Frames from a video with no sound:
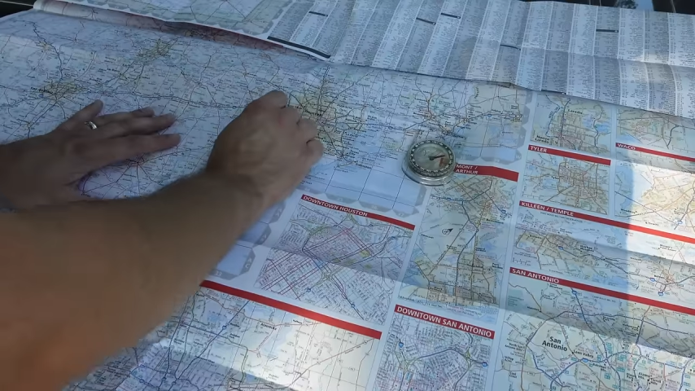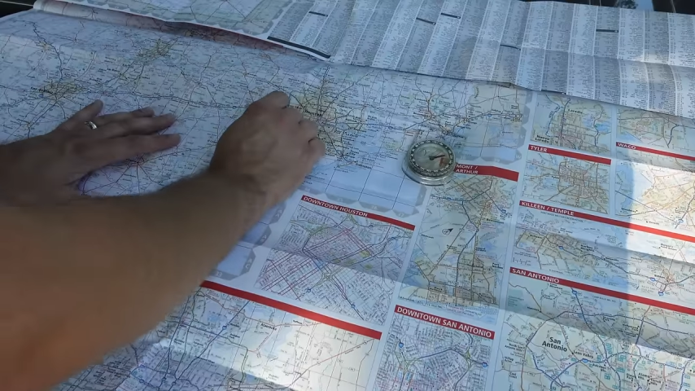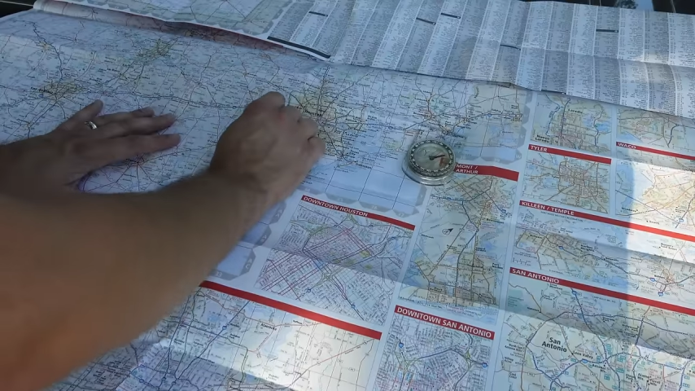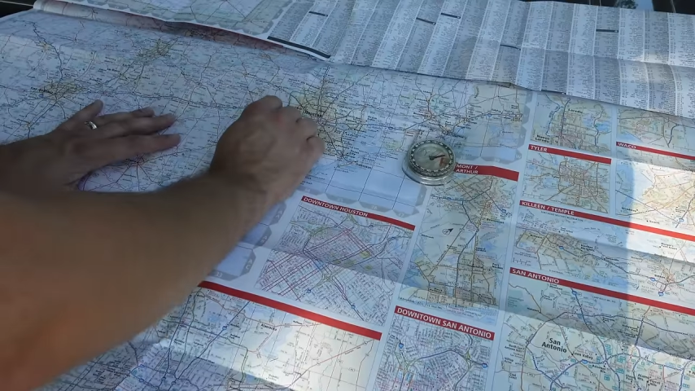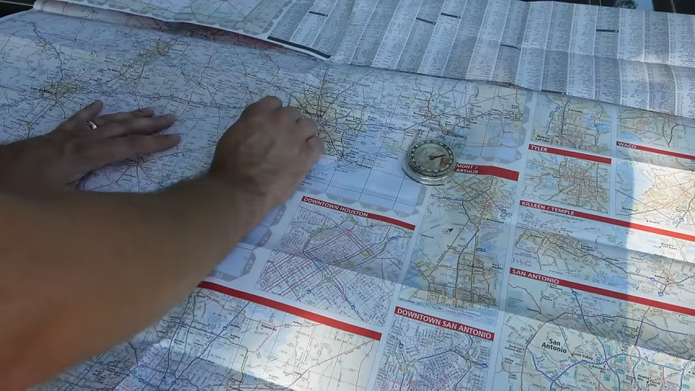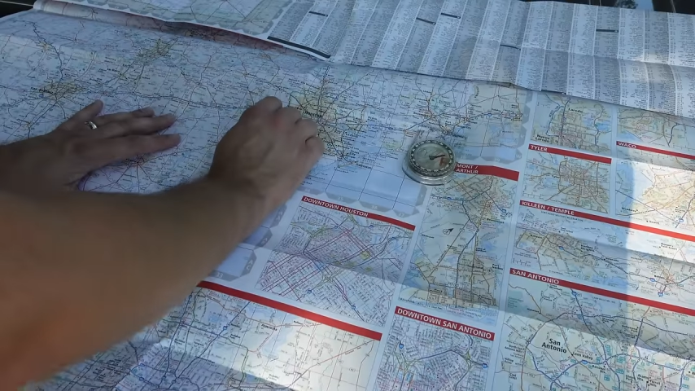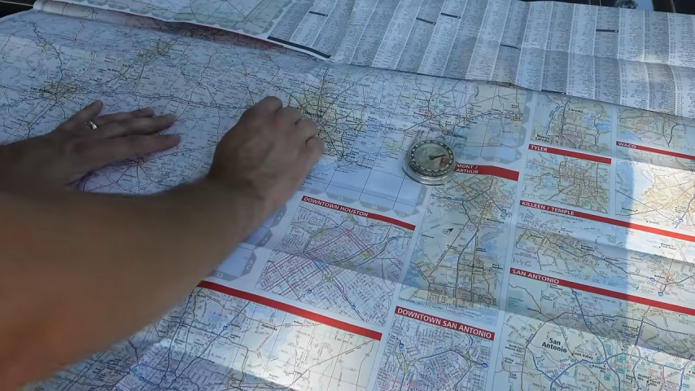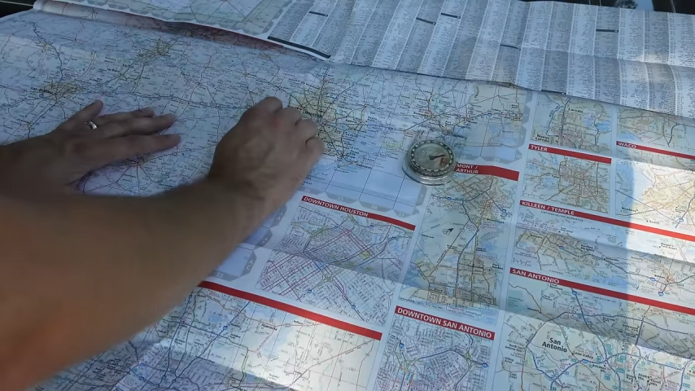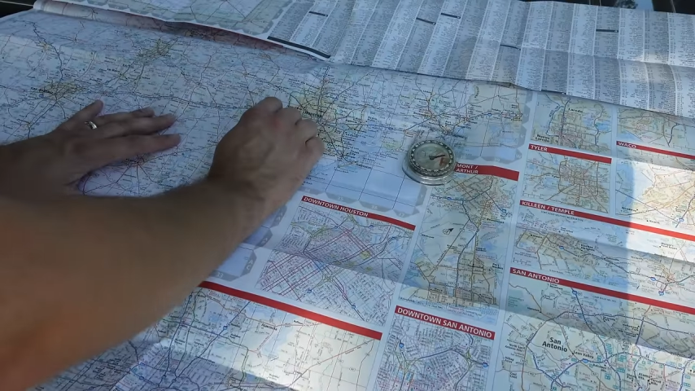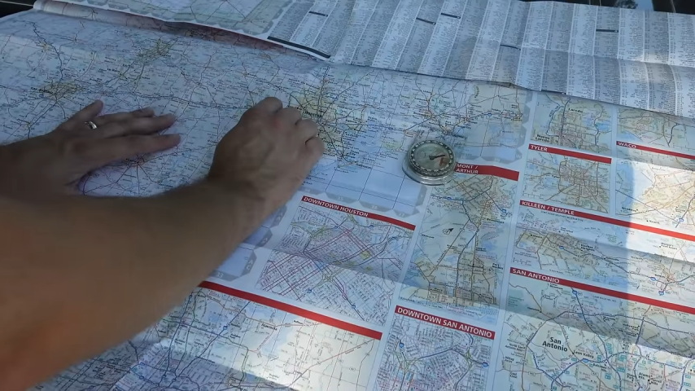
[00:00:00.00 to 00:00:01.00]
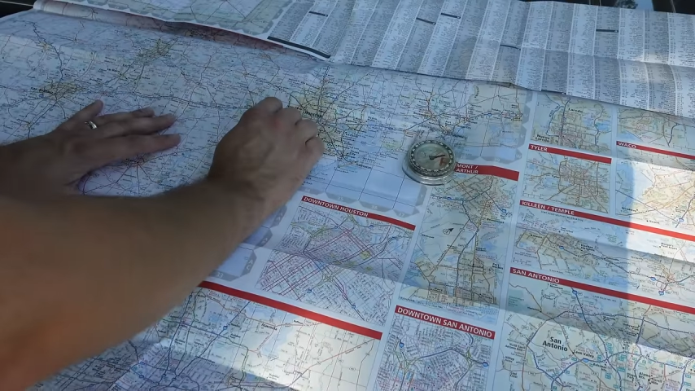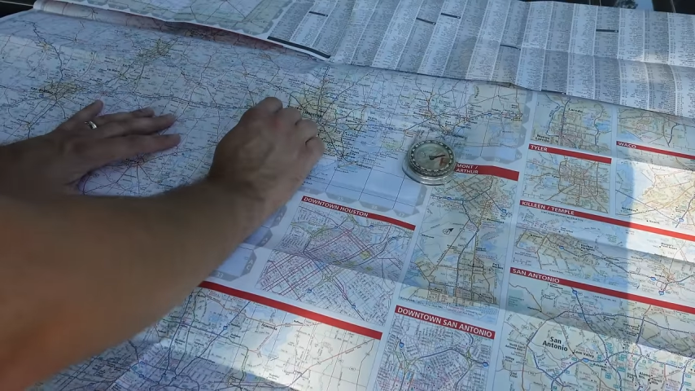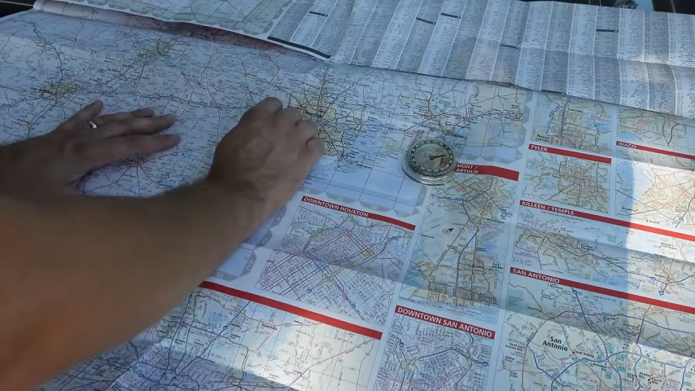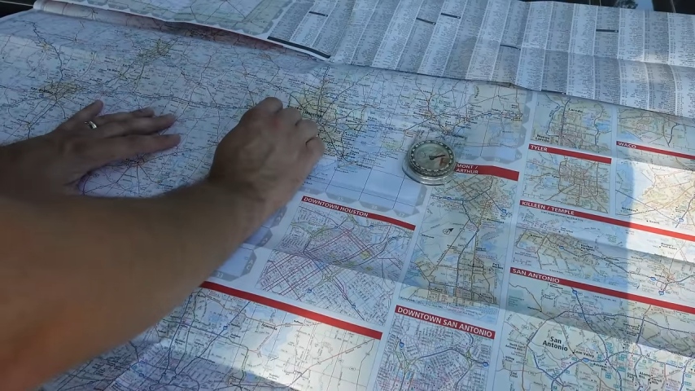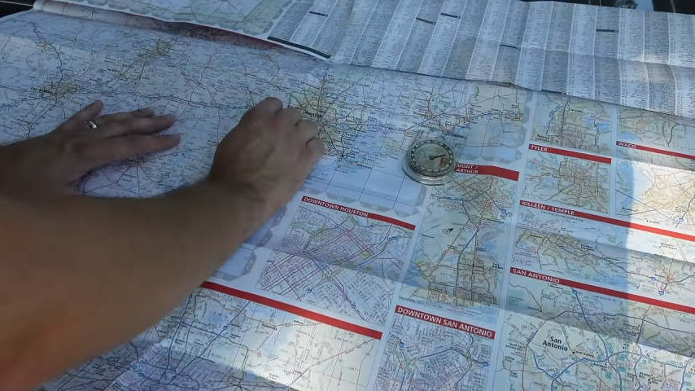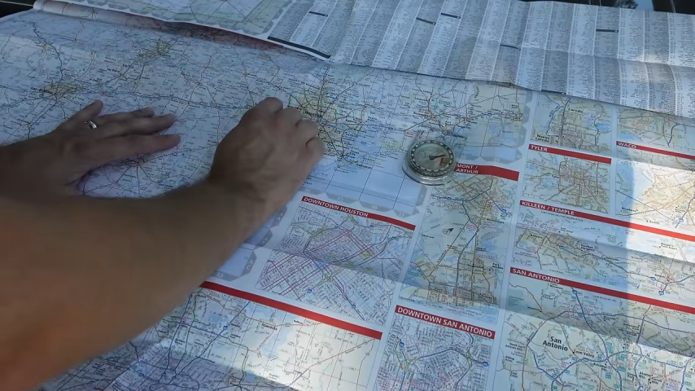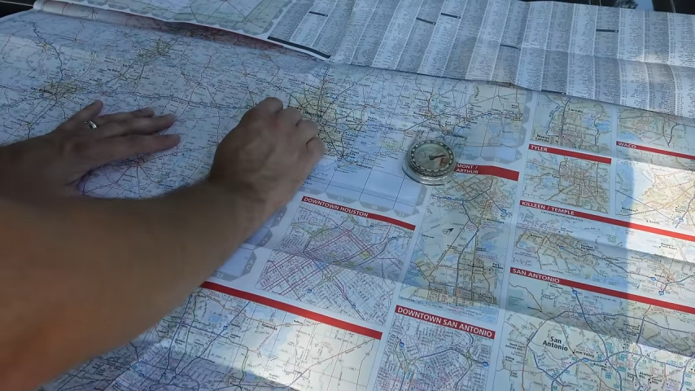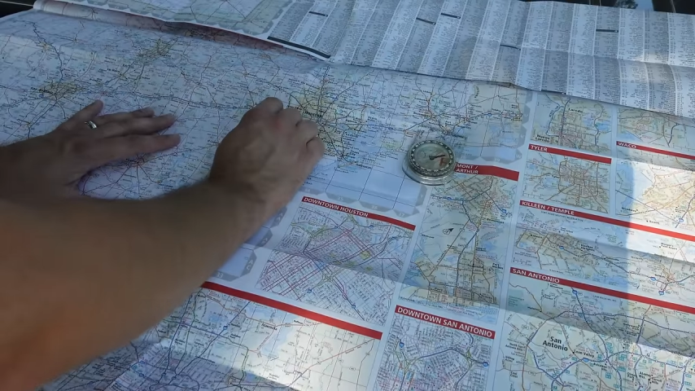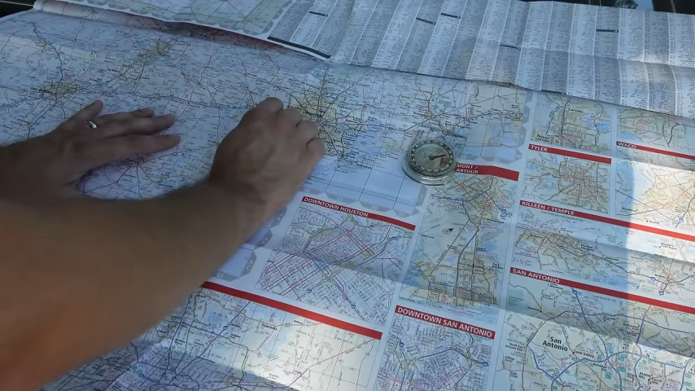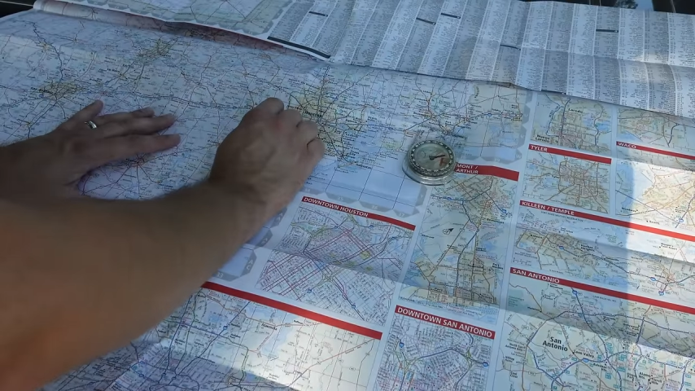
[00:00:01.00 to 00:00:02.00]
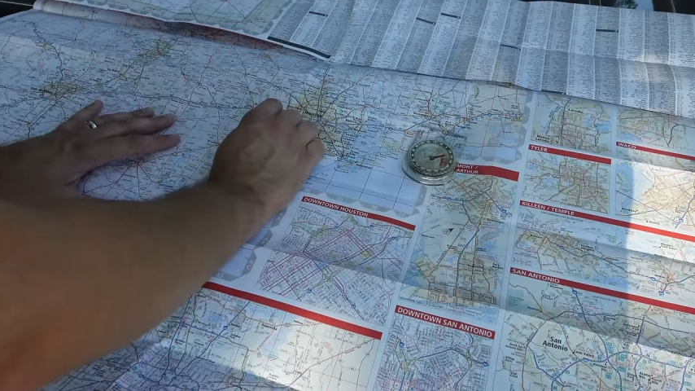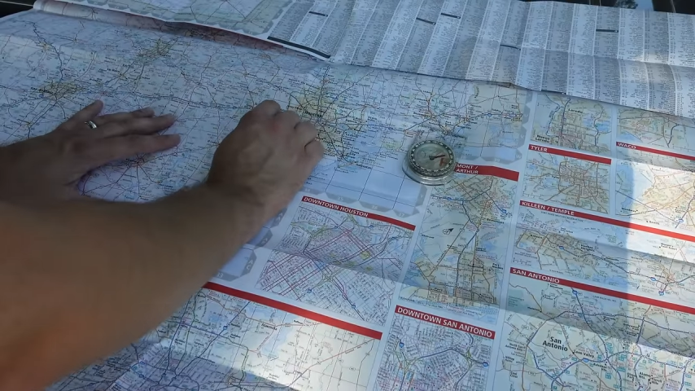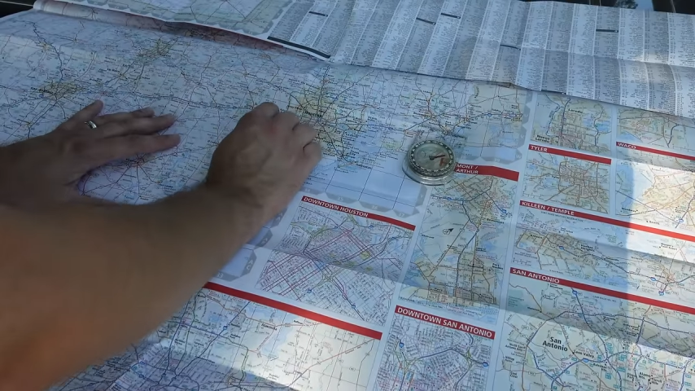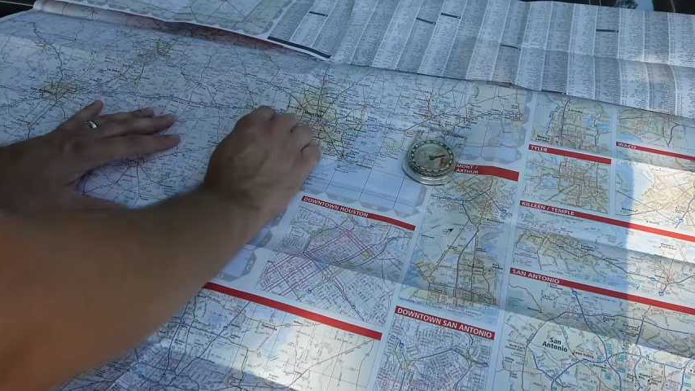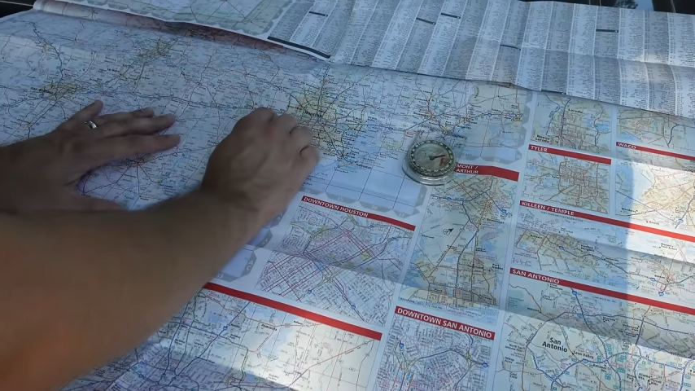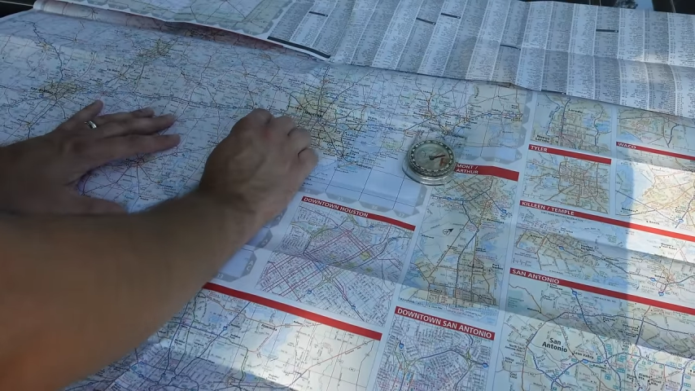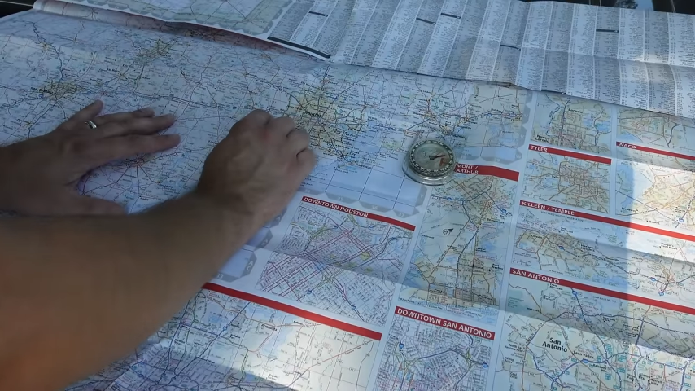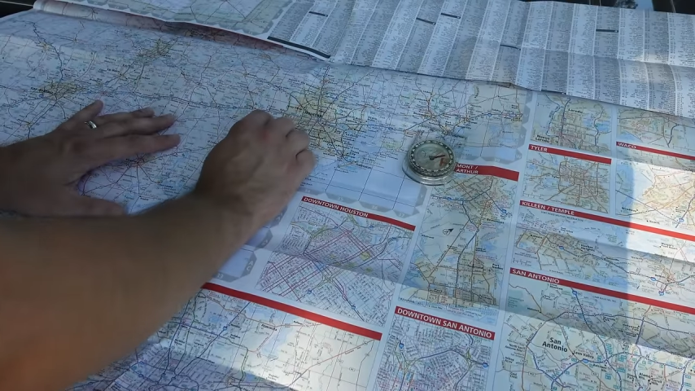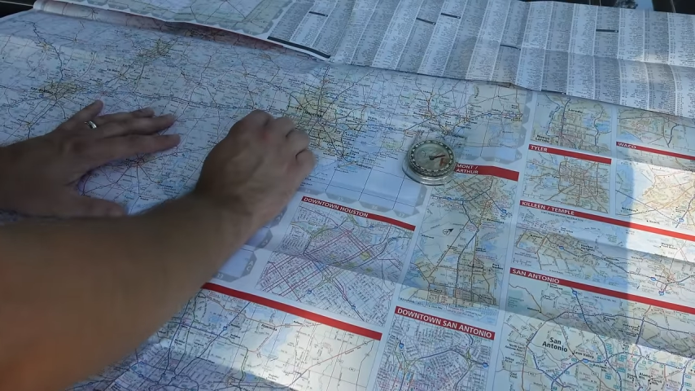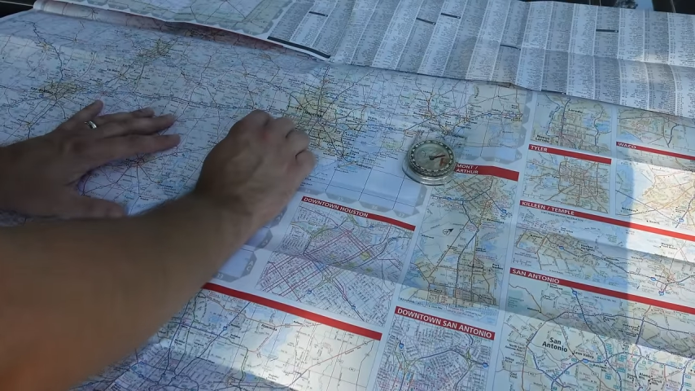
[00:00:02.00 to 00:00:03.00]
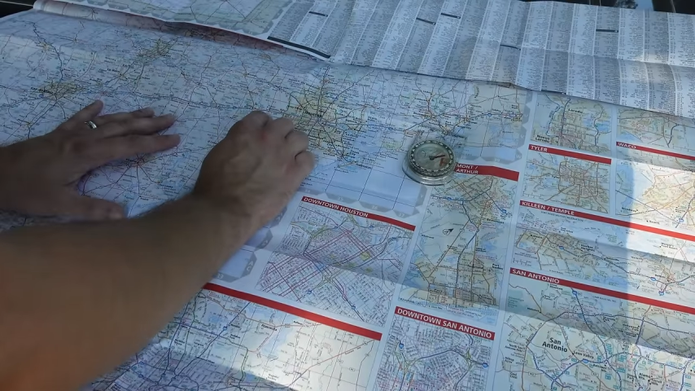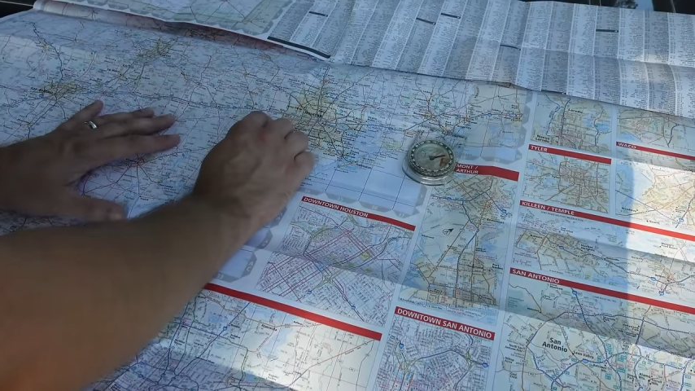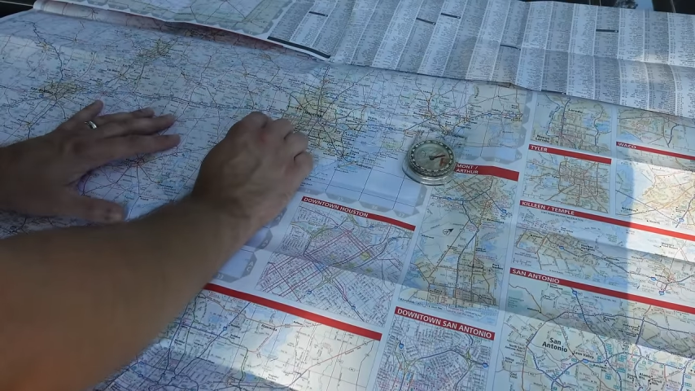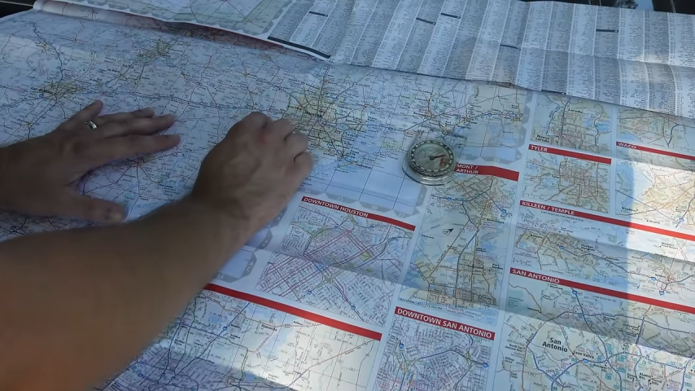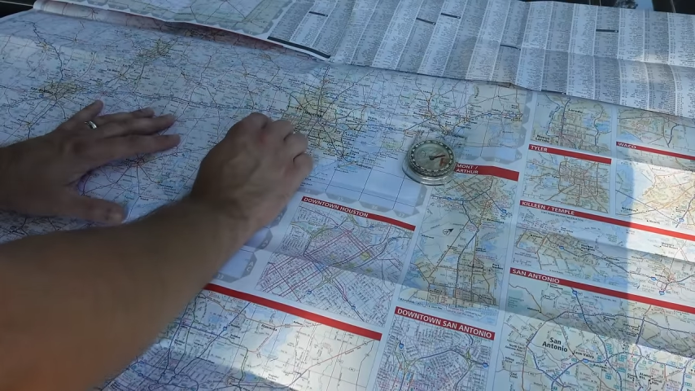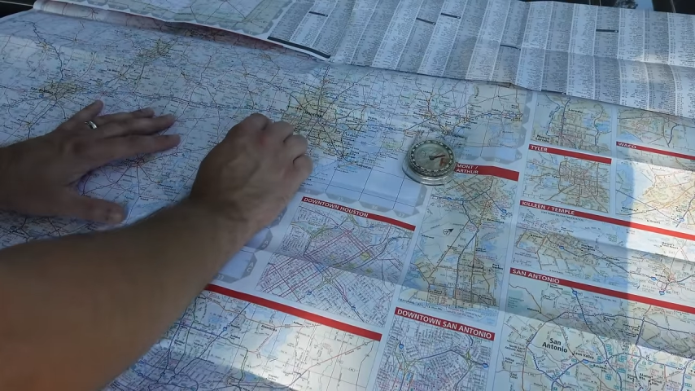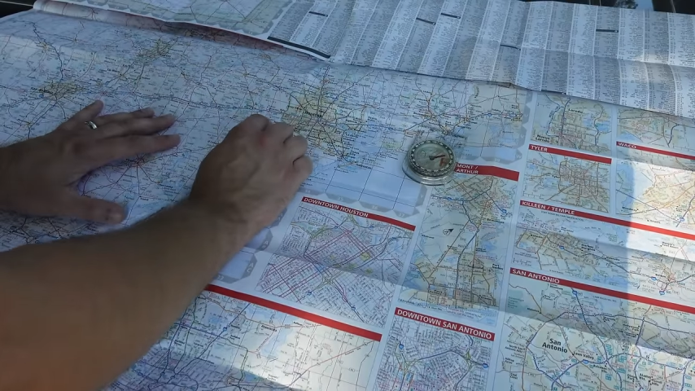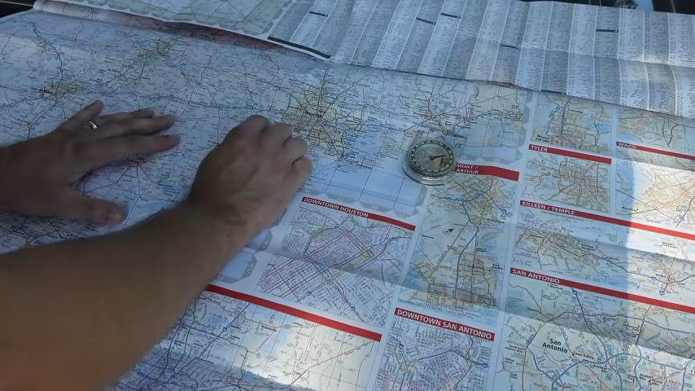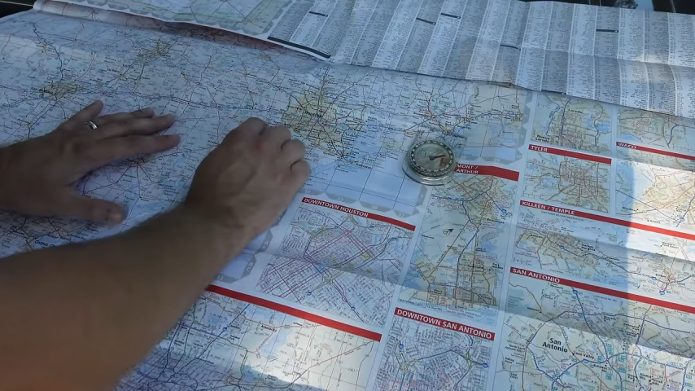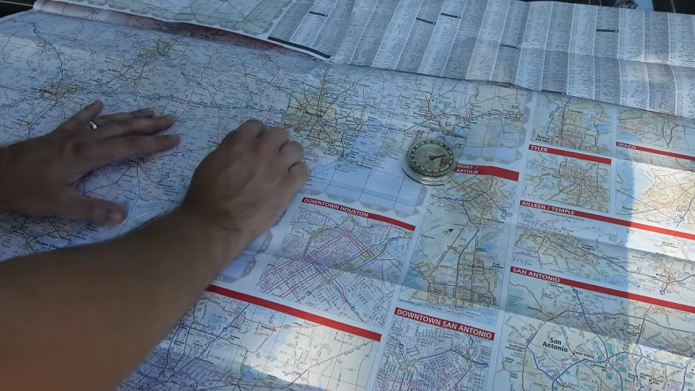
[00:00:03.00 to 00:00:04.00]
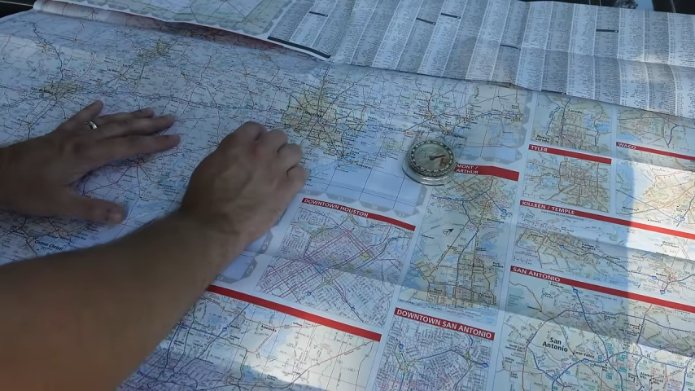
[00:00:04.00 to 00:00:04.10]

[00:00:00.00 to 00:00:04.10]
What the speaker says: Nobody's mouth can be seen.